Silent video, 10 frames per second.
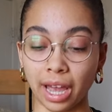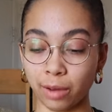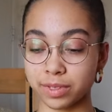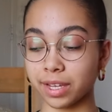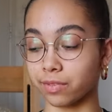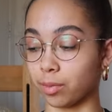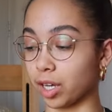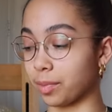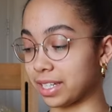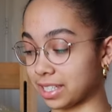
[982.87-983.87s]
I was like filming
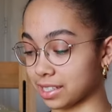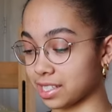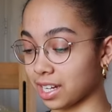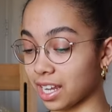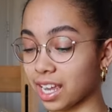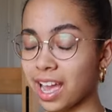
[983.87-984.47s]
on my desk today.